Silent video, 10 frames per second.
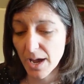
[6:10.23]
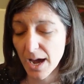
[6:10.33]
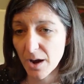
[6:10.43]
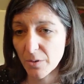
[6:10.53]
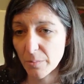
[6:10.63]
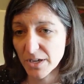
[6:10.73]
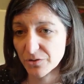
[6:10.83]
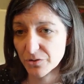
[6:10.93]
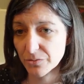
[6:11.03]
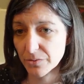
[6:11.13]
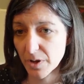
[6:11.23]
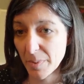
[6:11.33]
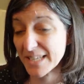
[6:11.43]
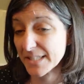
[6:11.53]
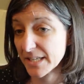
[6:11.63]
how much
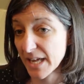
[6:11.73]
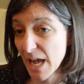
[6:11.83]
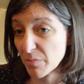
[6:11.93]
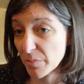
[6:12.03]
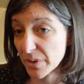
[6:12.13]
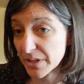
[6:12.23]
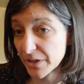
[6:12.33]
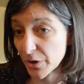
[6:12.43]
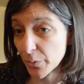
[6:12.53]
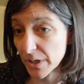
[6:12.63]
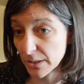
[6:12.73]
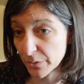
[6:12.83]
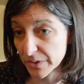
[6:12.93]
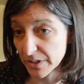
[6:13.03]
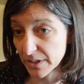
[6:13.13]
capacity and capability are we
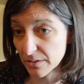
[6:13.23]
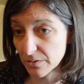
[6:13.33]
losing?